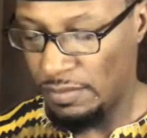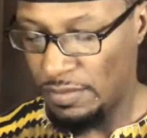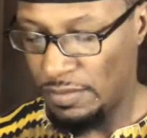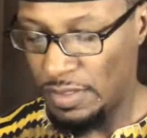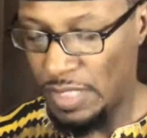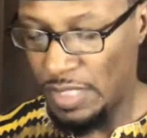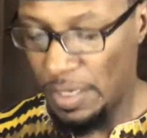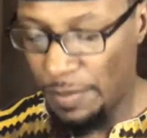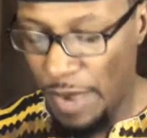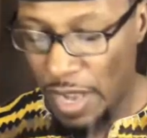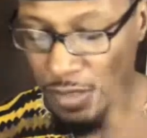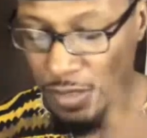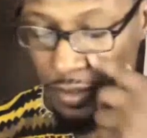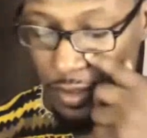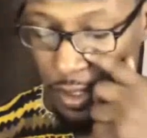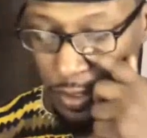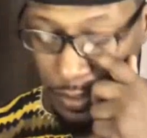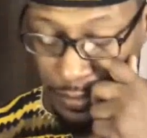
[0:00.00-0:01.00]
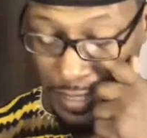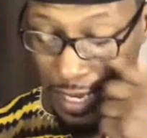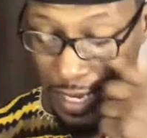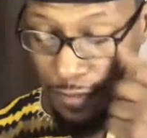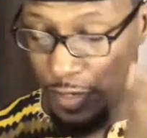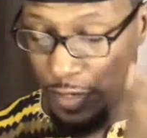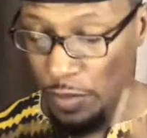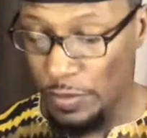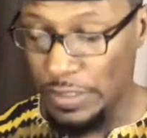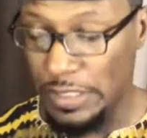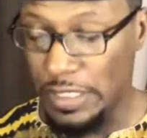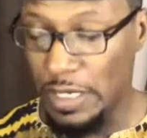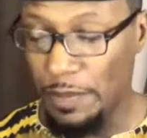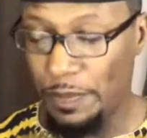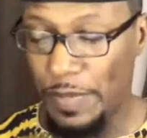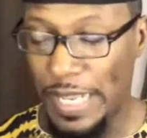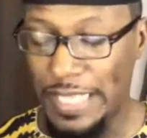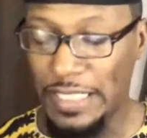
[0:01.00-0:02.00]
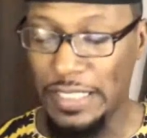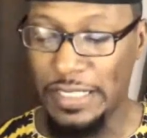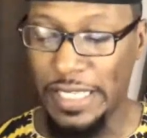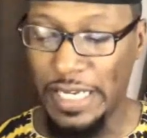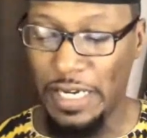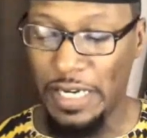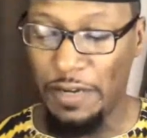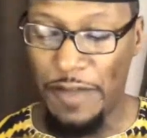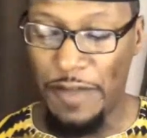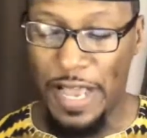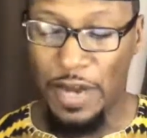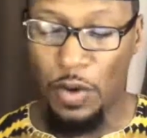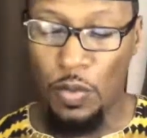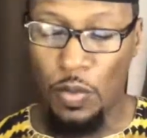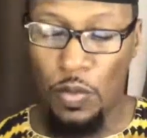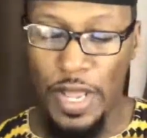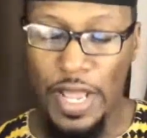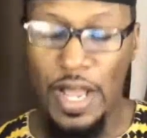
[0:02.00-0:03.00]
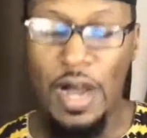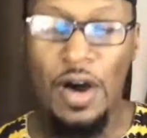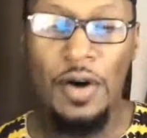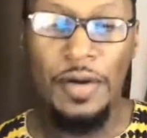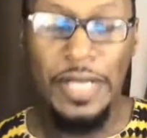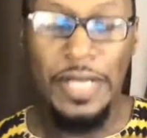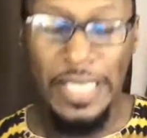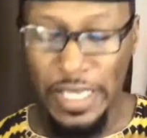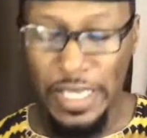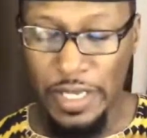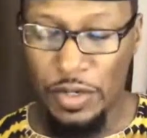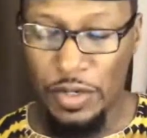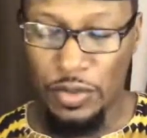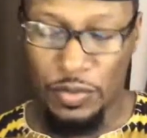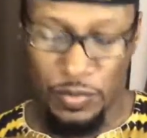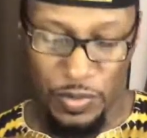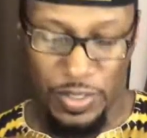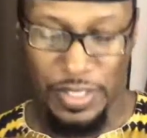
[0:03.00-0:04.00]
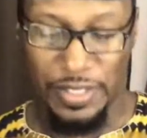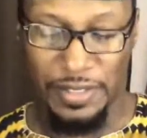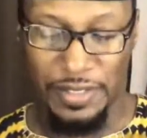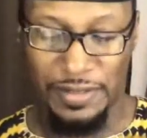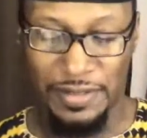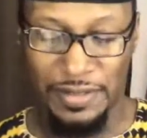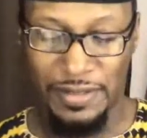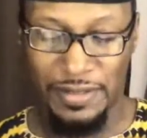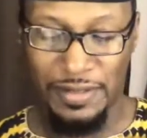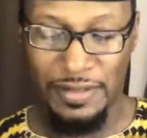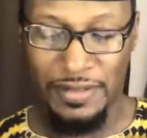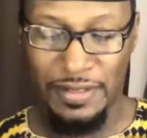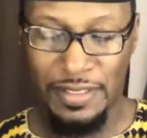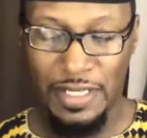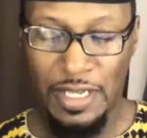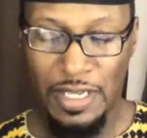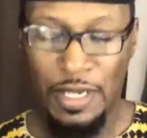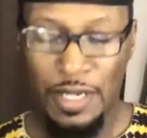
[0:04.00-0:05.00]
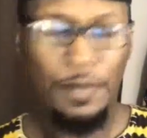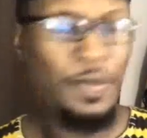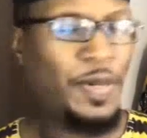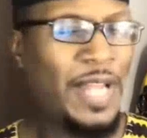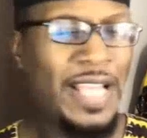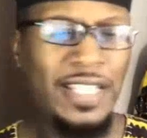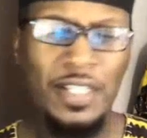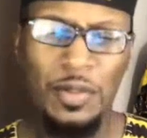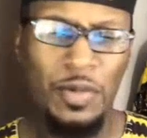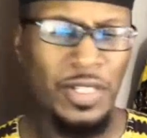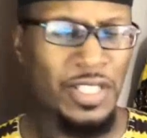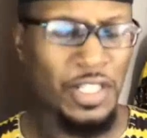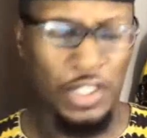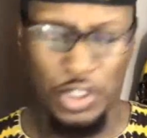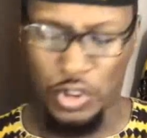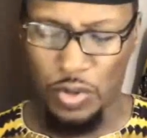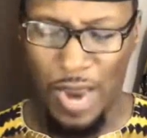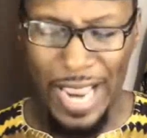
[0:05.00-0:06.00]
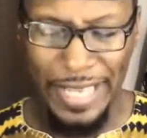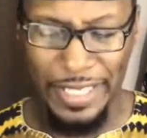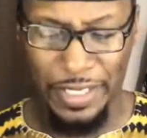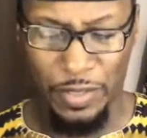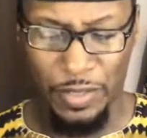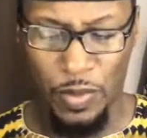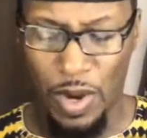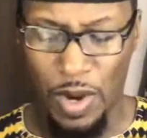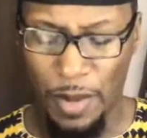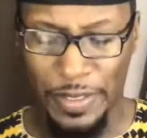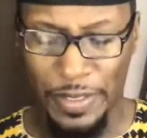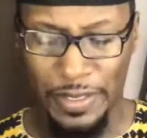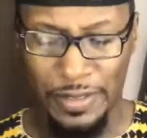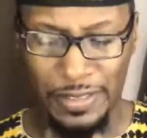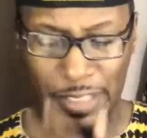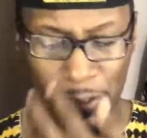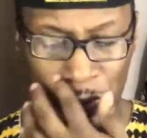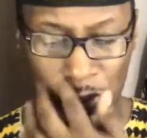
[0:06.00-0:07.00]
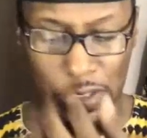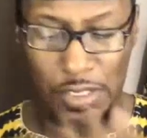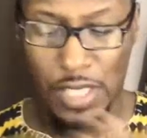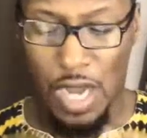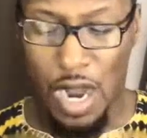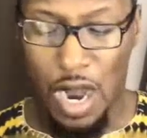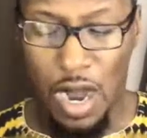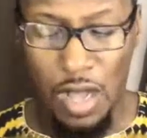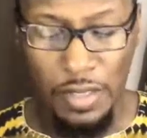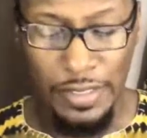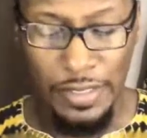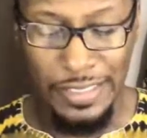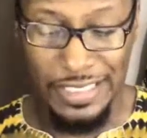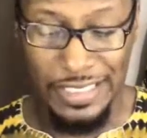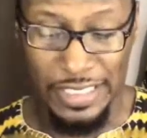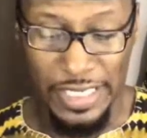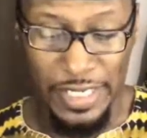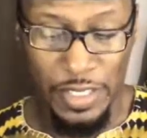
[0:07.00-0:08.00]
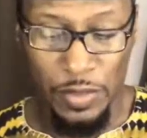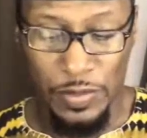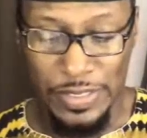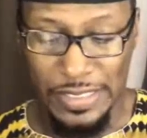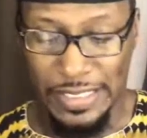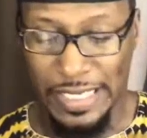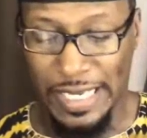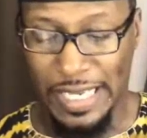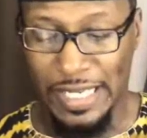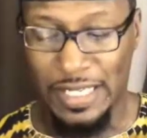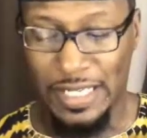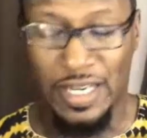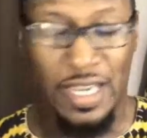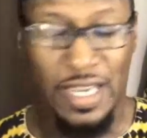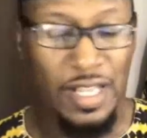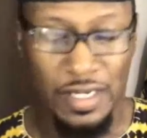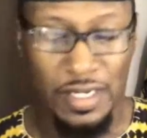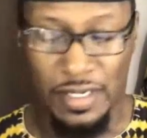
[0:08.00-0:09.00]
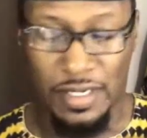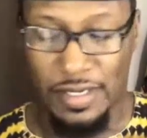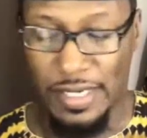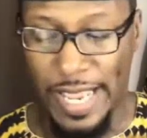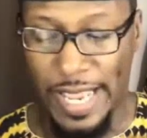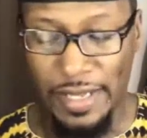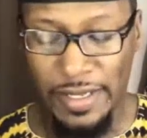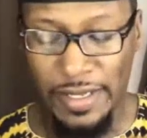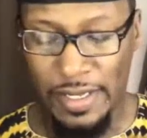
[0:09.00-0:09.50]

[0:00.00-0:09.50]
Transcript: So Boston's Tony Southfield was a good place as any to find a well-heeled one. Pleasant was a striking woman. She was tall and slender with skin the color of clay,